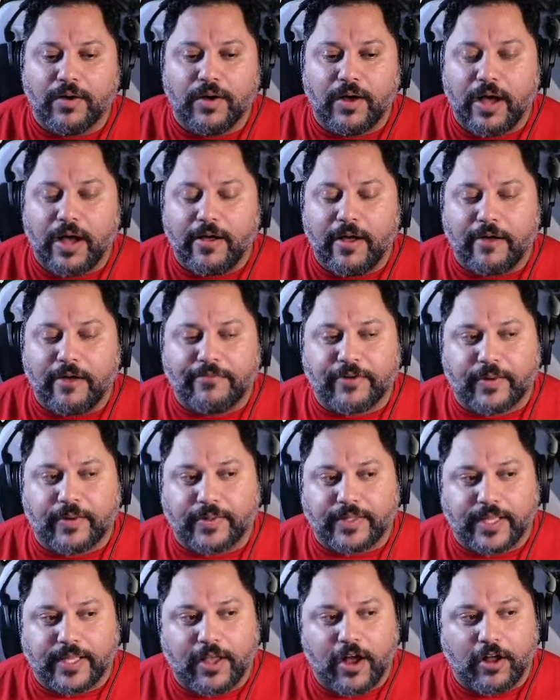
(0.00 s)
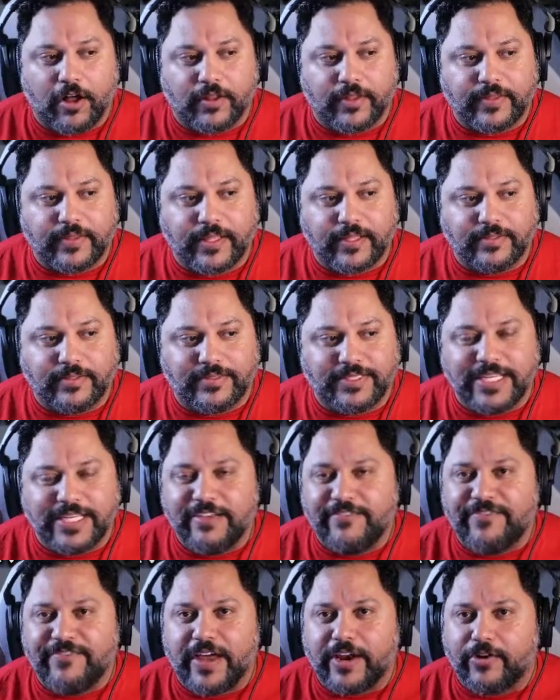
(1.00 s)
I forget what they call it, they
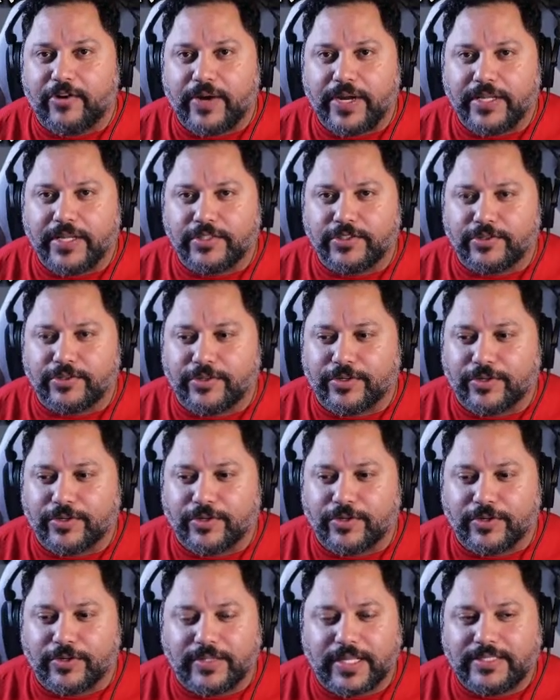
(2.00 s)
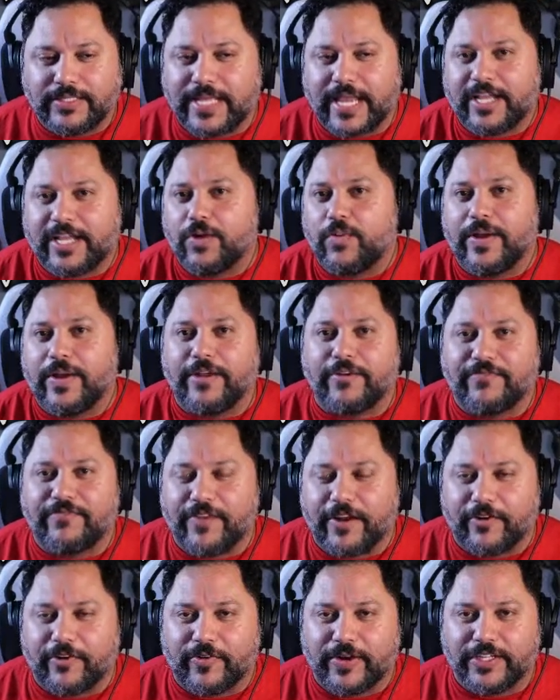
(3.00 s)
defederate or they take away your
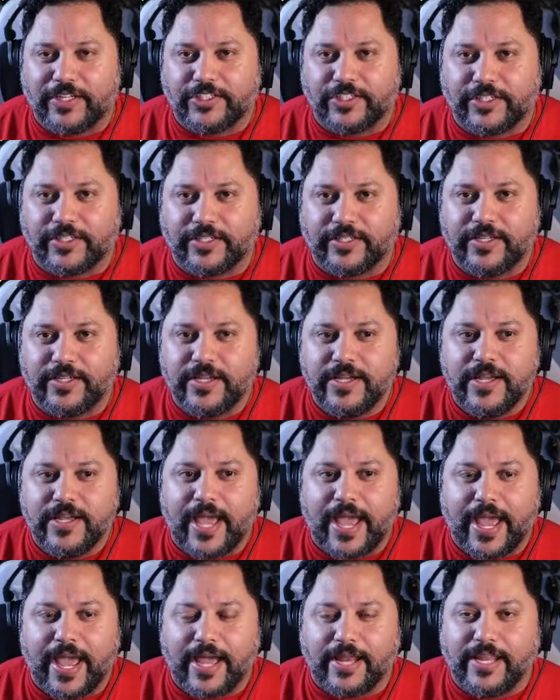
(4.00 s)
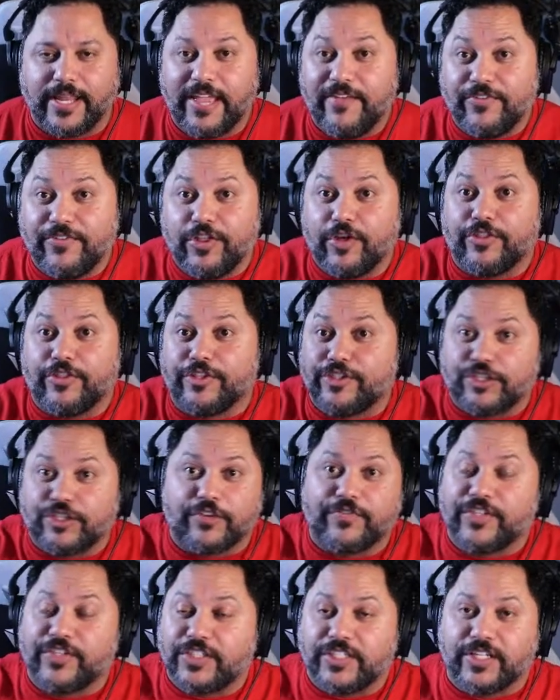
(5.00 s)
federation. And even though the
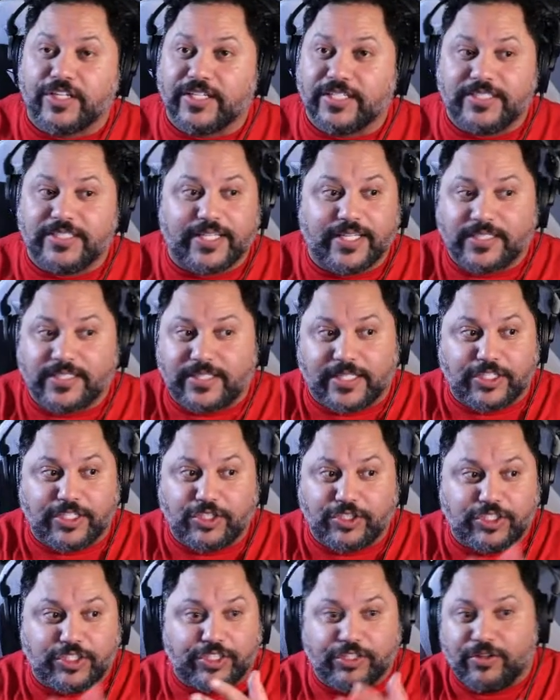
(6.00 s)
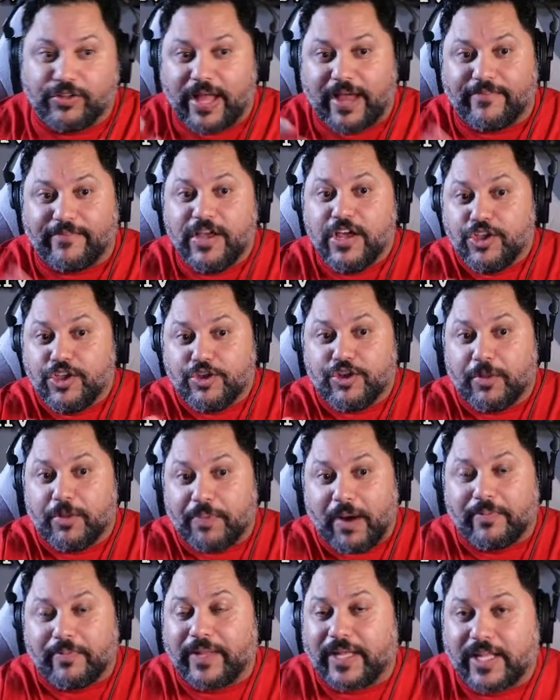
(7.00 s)
server still exists and you could
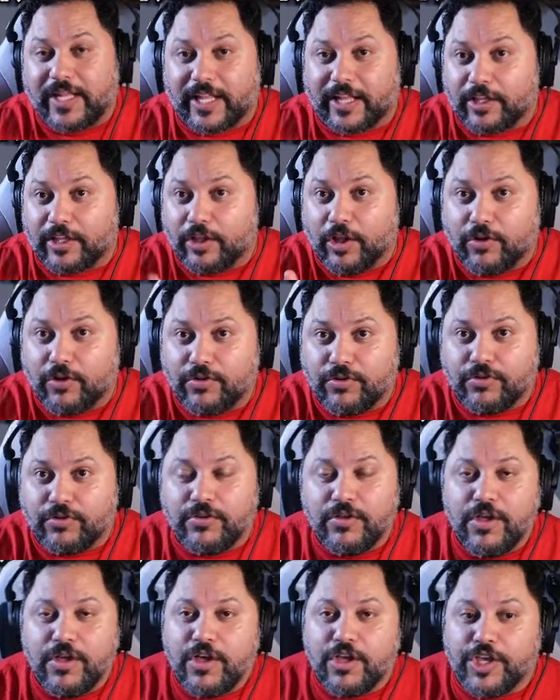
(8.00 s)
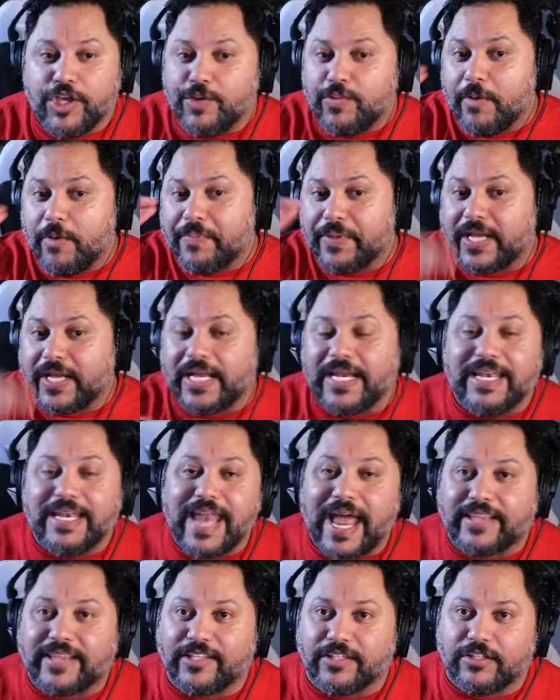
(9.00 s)
probably click local, you won't be
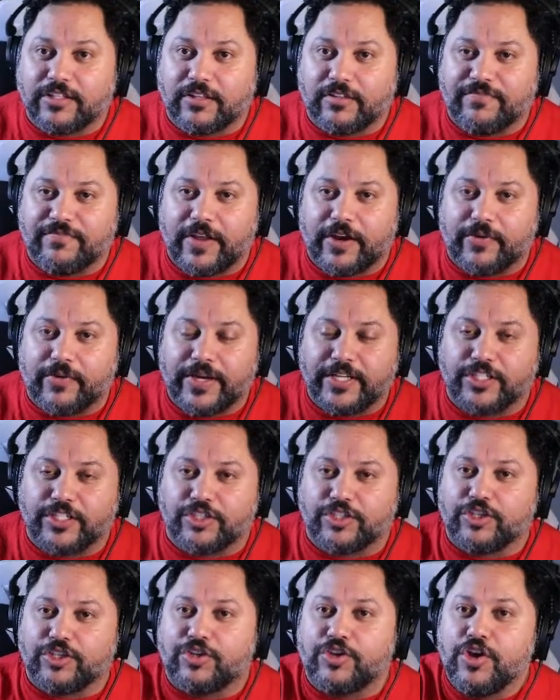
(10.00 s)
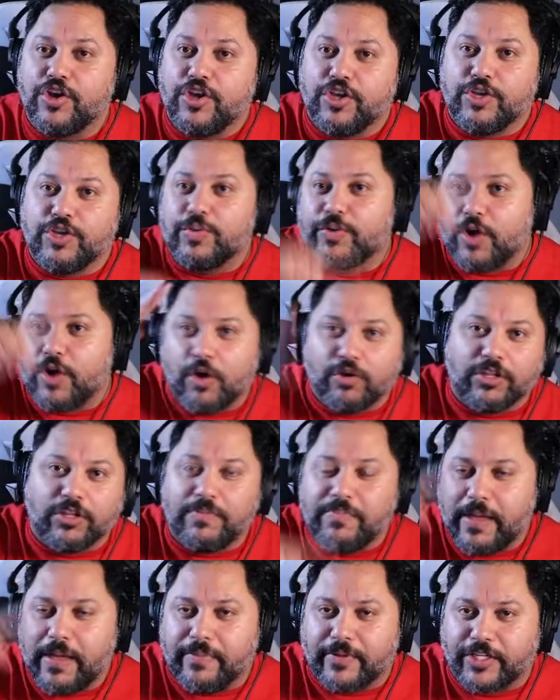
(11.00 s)
connected to the federation. So you would only
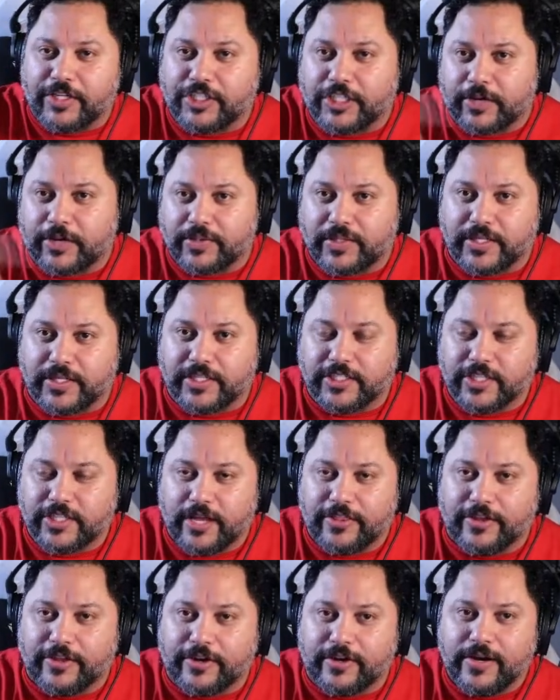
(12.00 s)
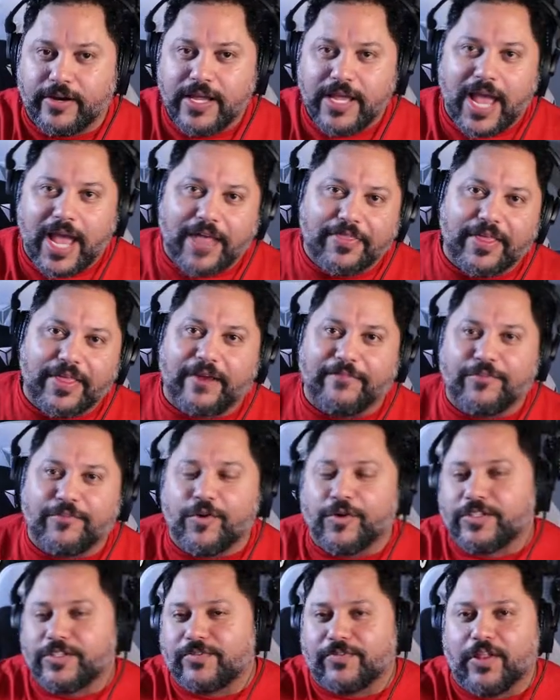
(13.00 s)
be able to share within each other. And then of
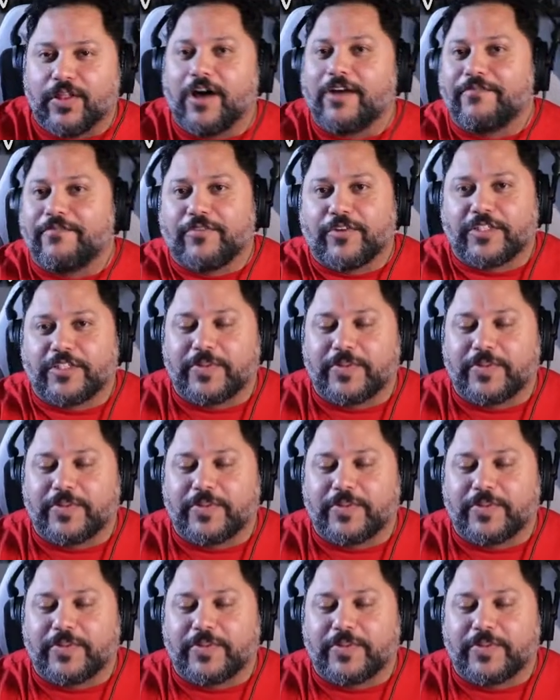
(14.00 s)
course, if law enforcement